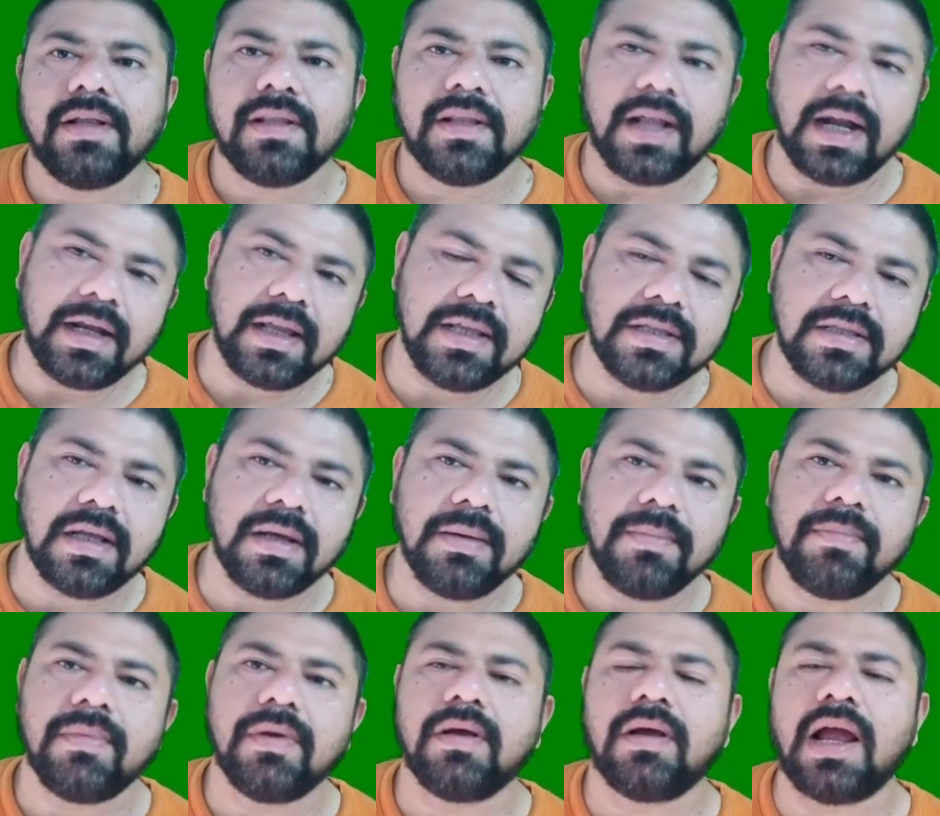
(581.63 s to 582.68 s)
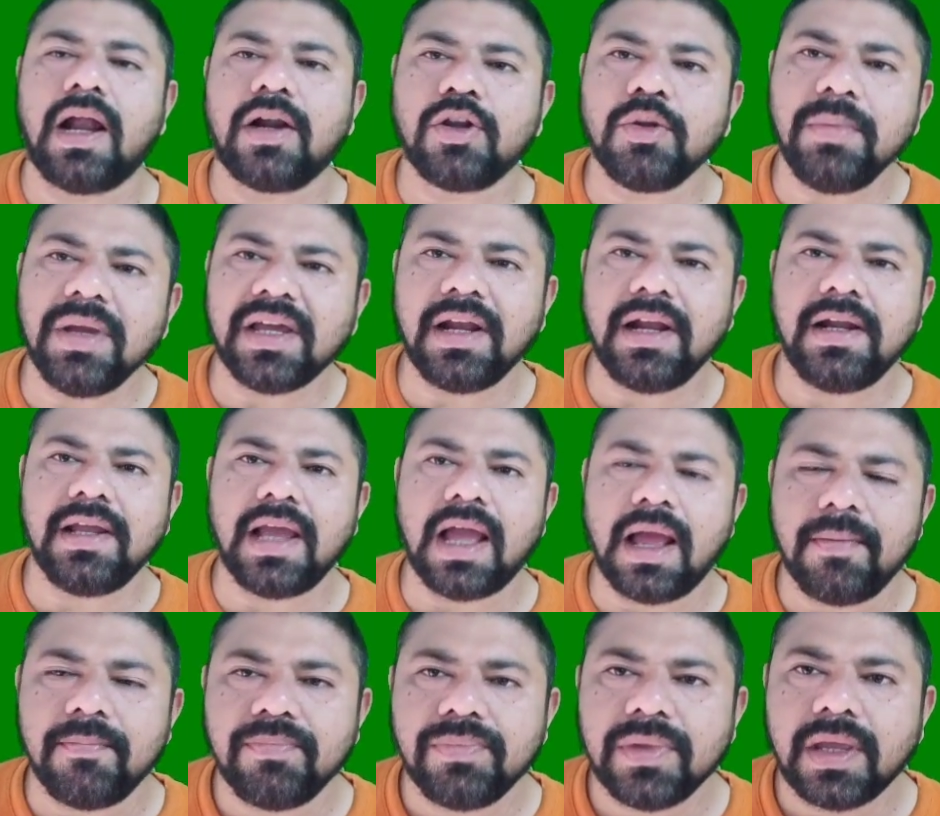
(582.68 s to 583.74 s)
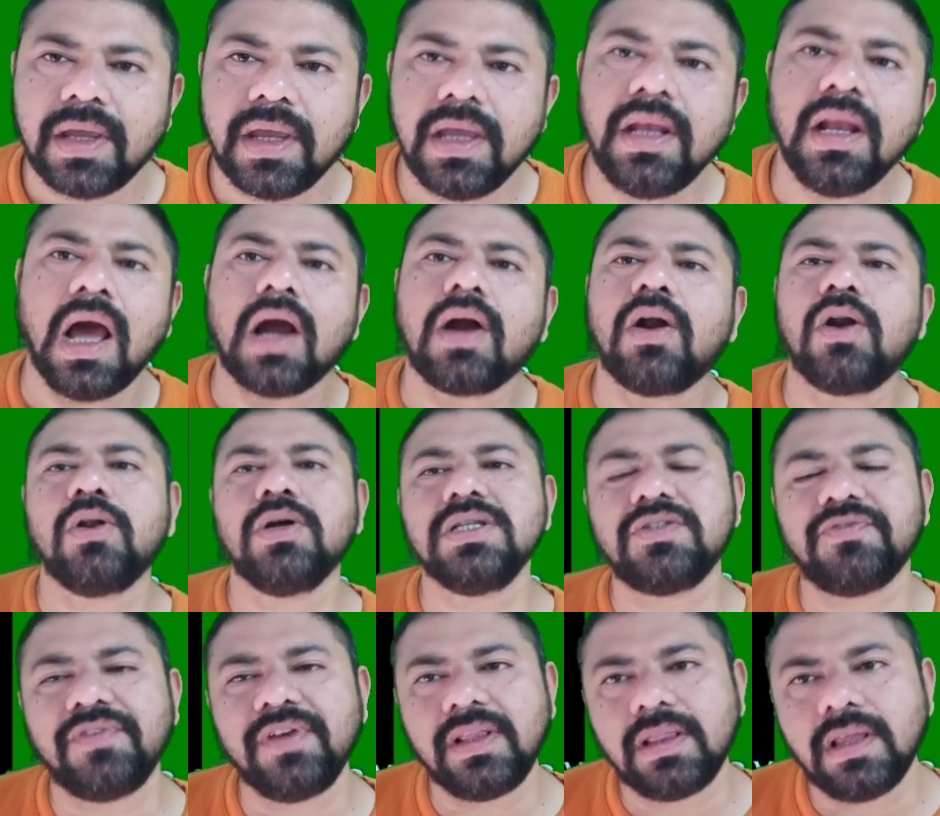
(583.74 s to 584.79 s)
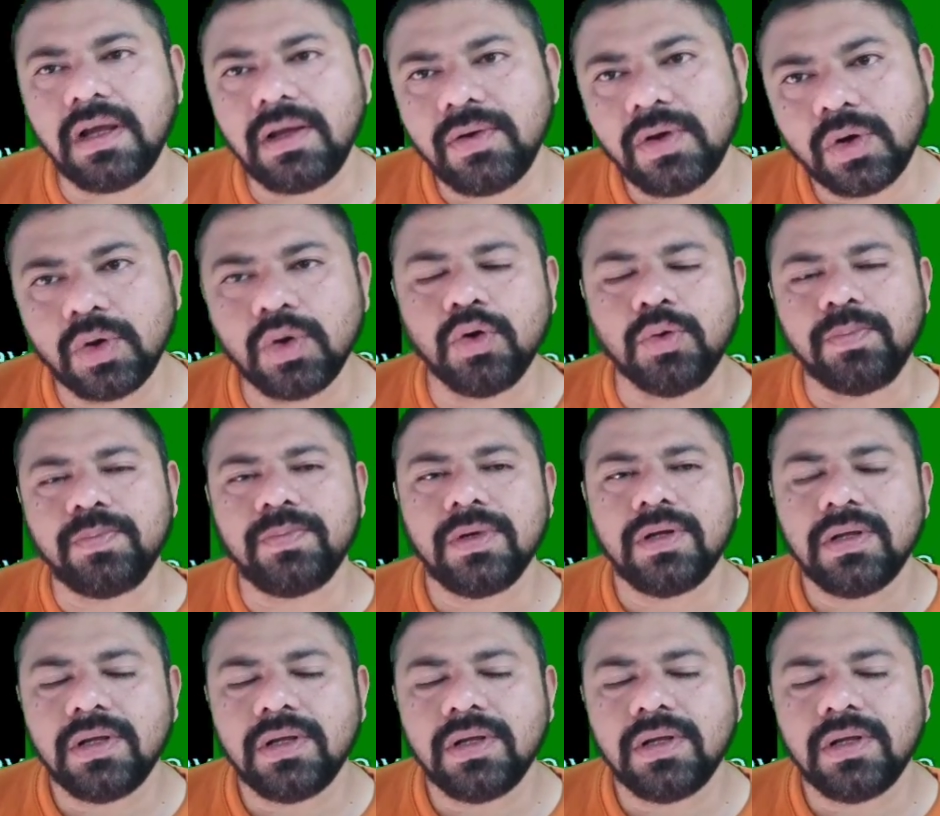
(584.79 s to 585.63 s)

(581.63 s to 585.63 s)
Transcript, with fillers: that is the atomic radii in accordance with the group.